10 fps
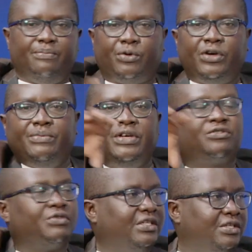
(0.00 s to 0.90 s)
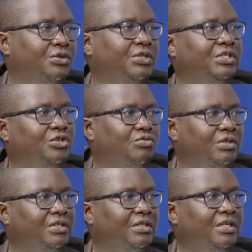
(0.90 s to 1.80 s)
employment rate in those
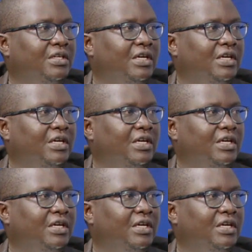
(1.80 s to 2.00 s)
districts